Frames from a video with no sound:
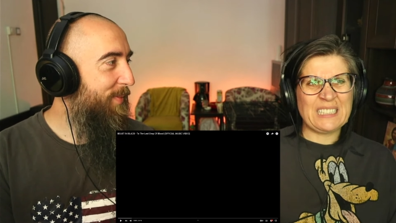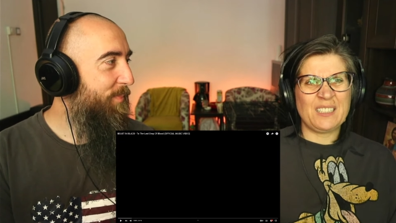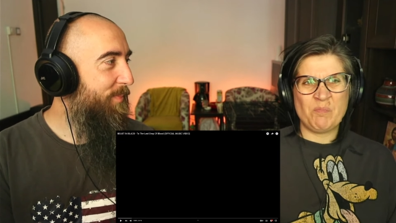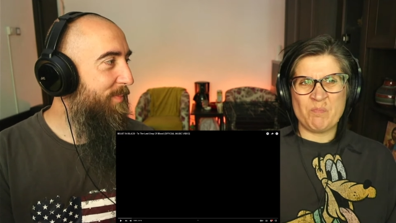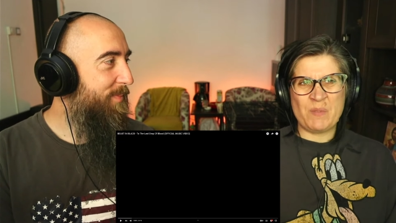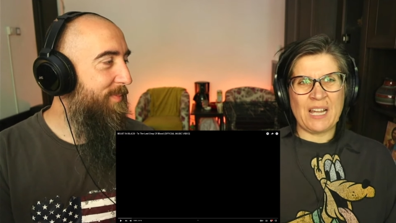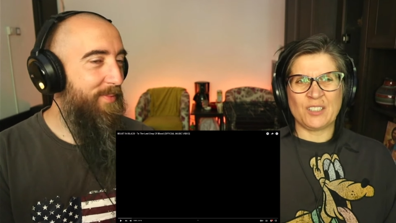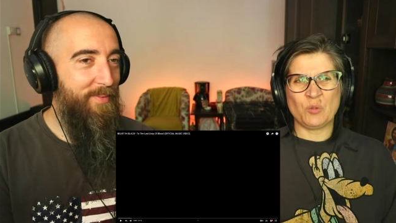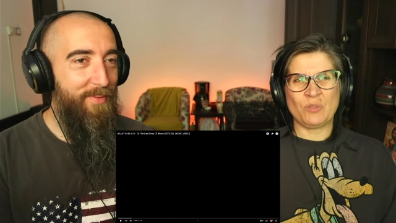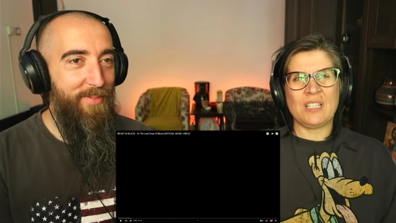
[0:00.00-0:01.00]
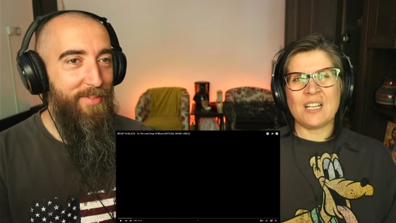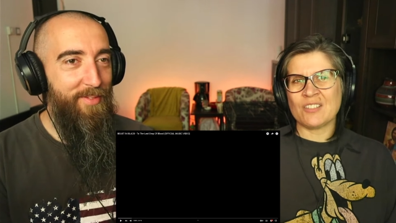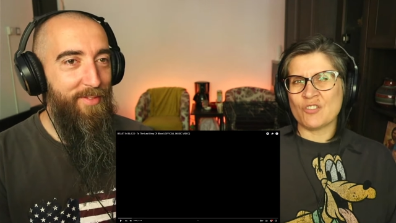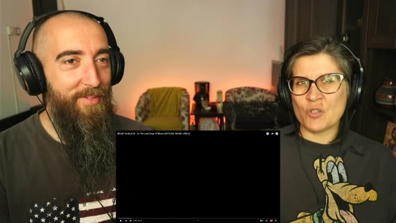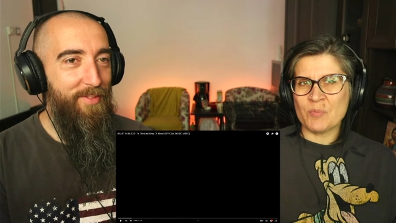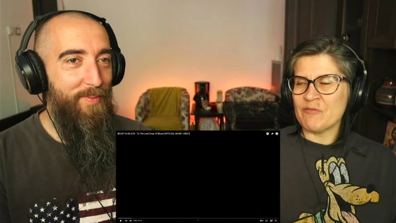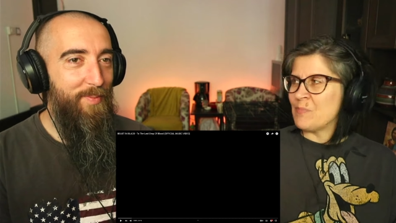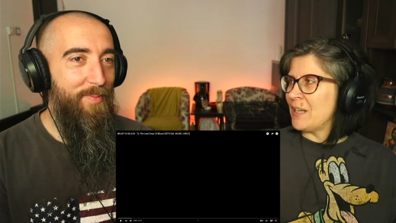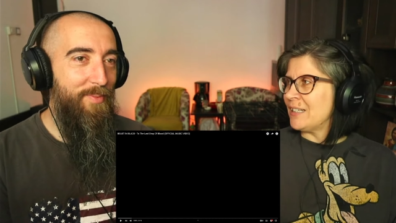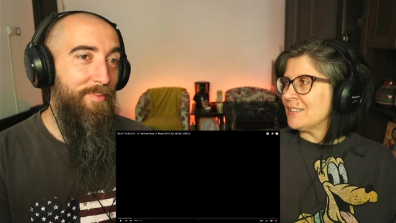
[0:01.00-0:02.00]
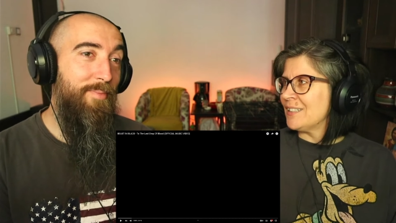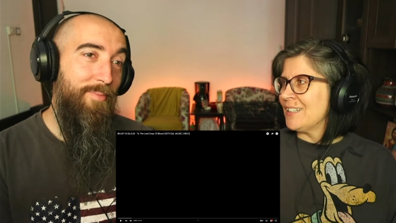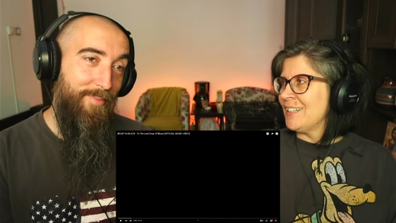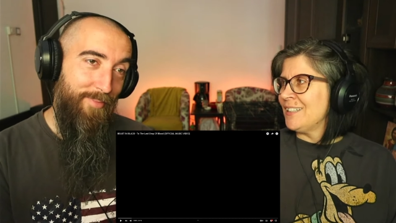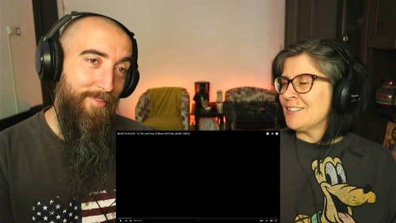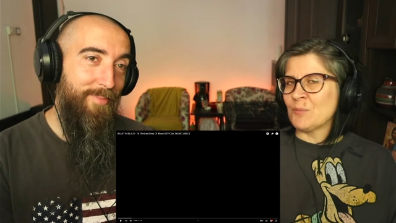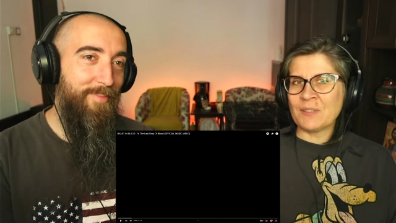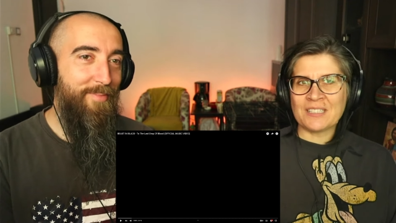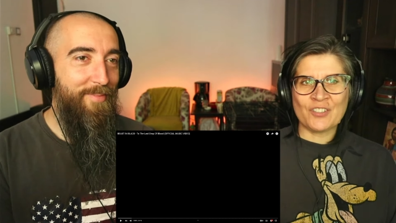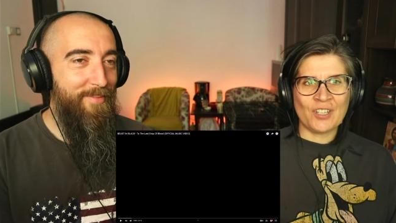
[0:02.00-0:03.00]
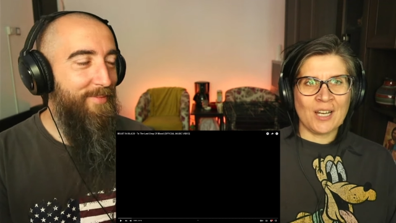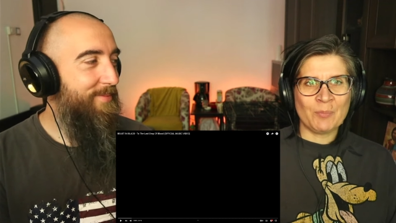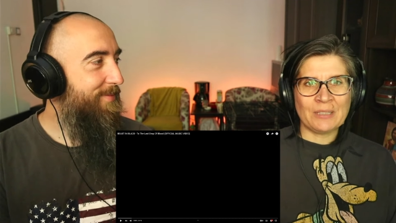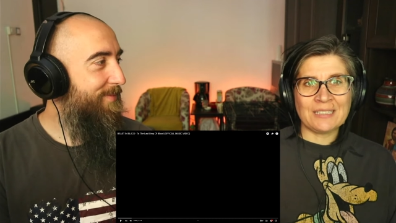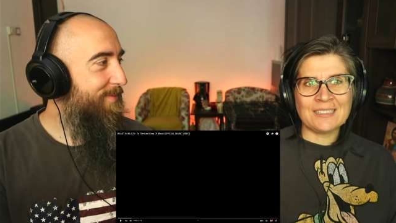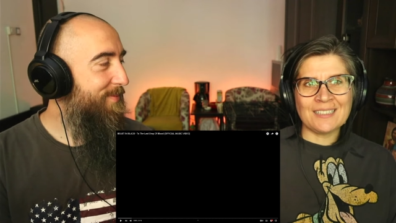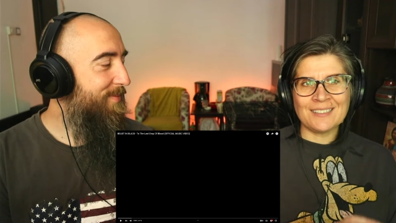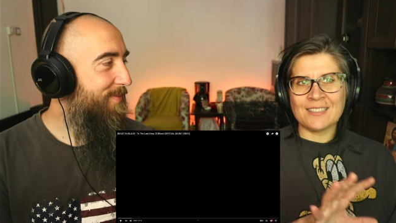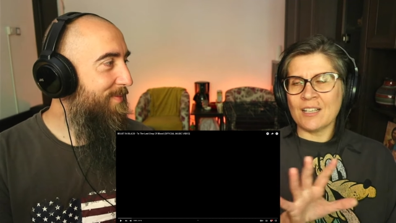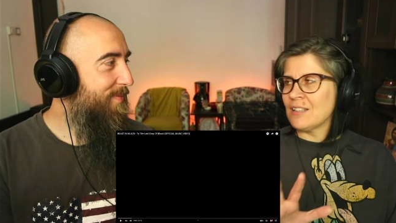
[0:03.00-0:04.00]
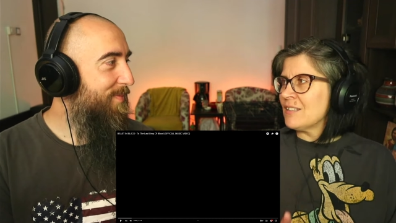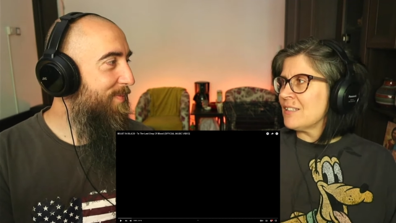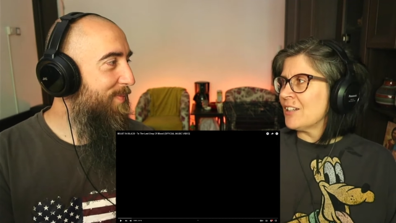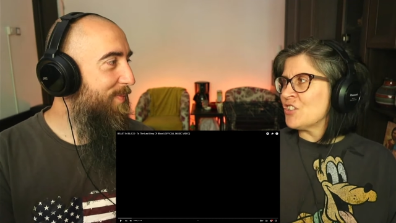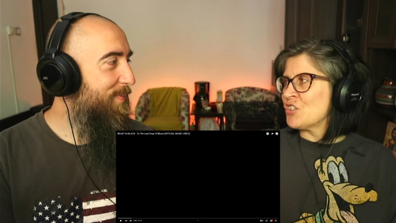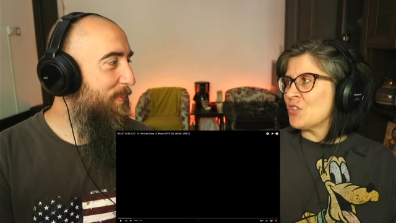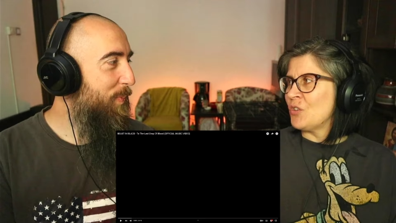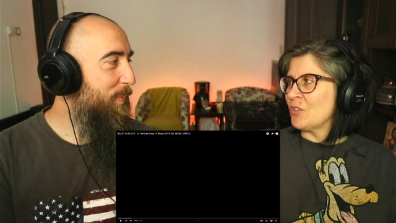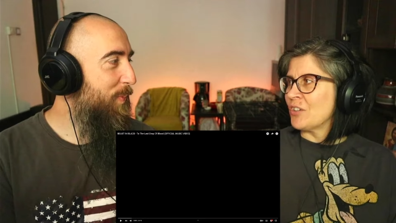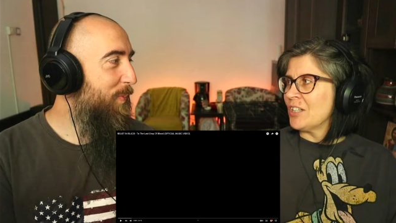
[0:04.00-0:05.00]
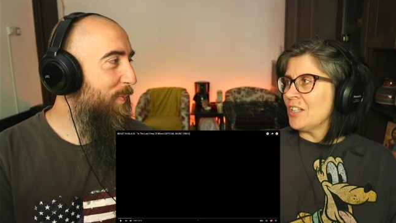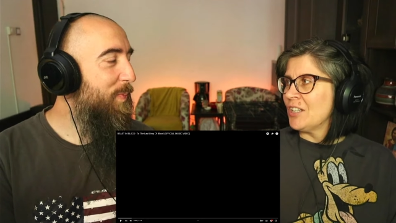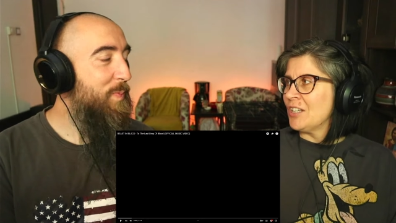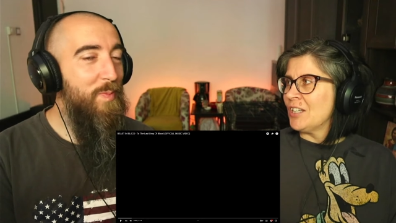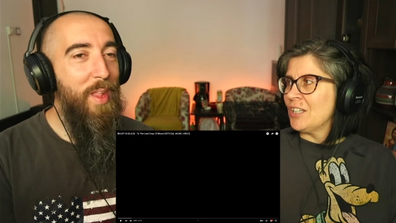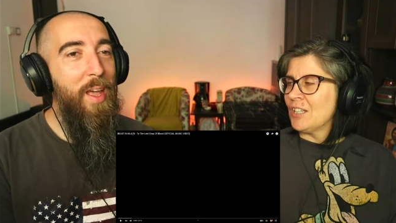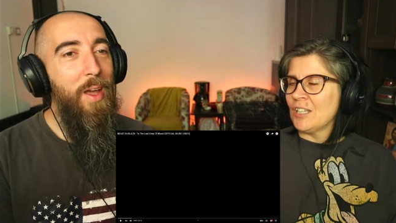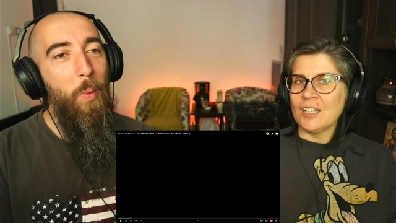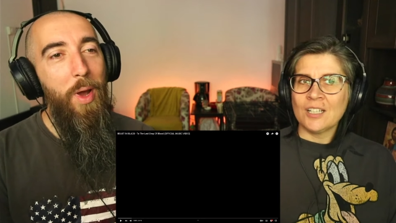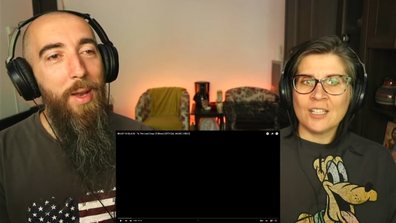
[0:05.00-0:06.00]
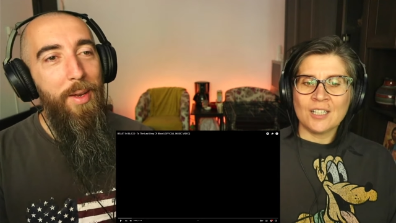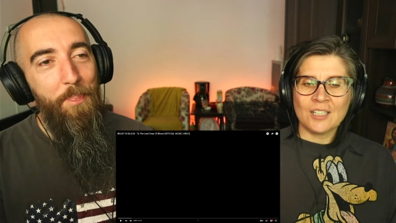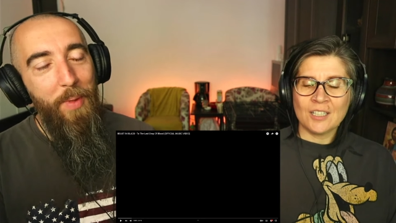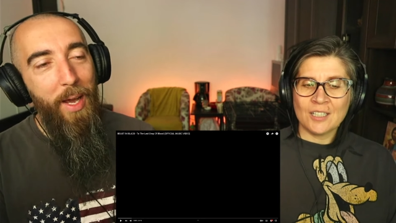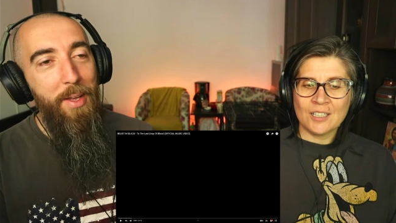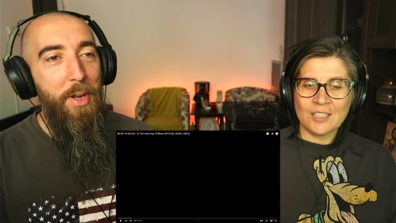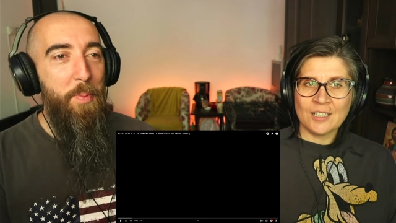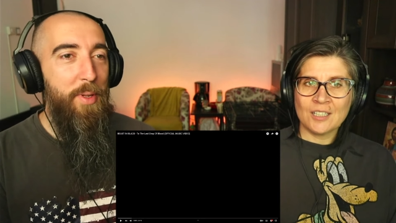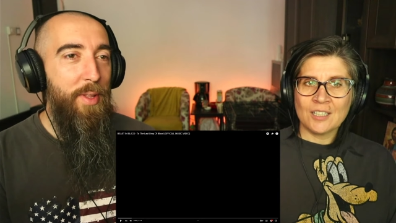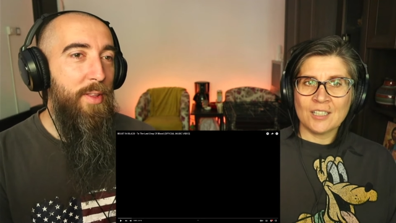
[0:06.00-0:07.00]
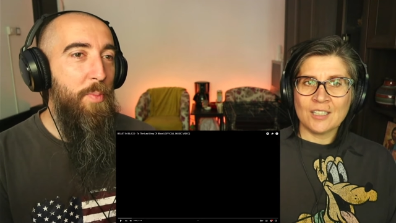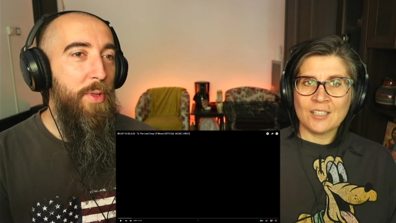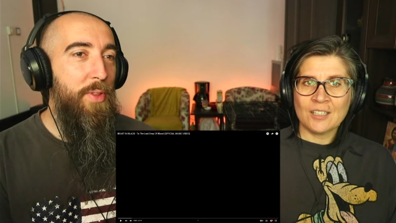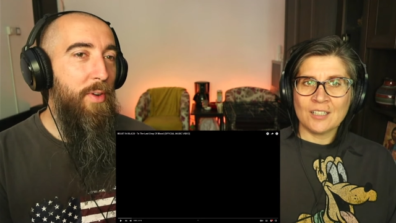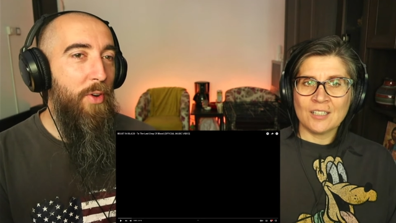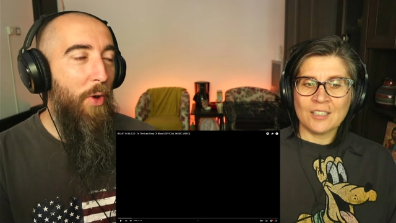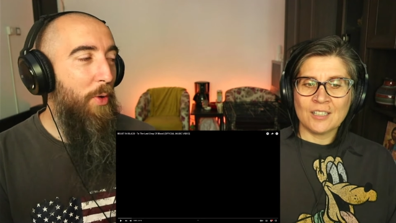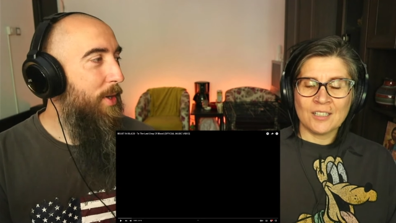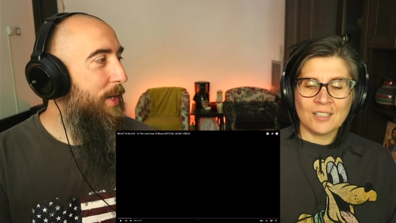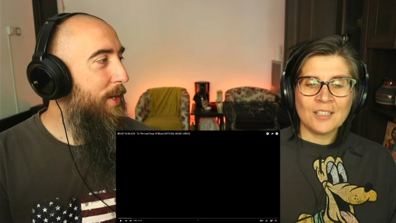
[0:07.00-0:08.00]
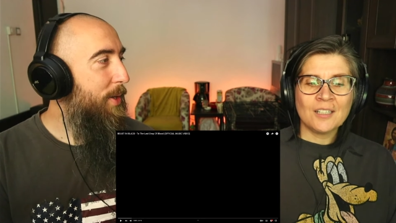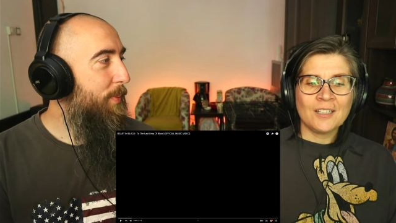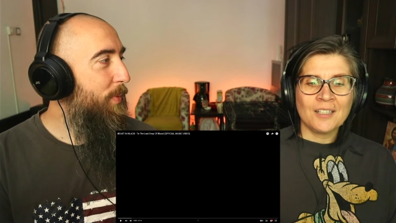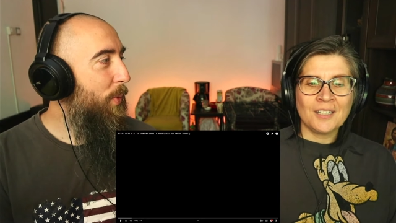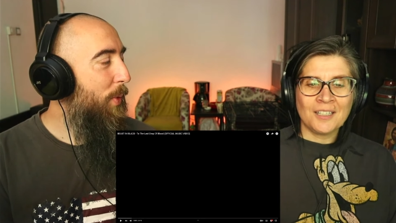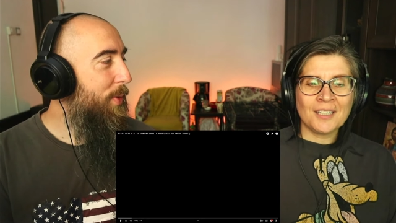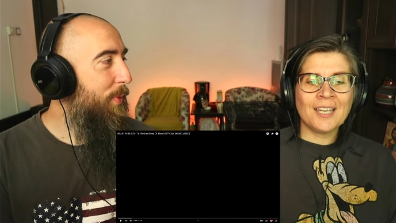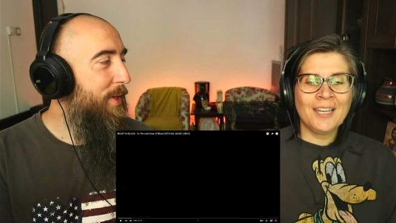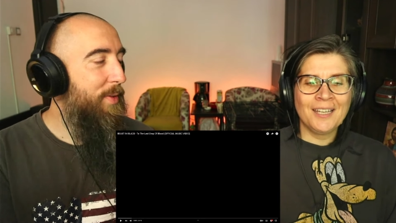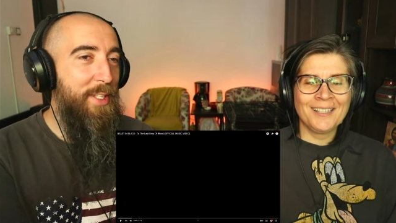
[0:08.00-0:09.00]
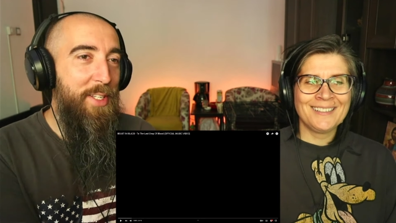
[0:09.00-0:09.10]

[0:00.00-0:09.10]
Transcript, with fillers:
Speaker 1: Beast in Black to the Last Drop of Blood. Something's going to happen. It's, it's, it's like a story.
Speaker 2: Mm. Well, I interpreted a bit uh, wrong uh, when we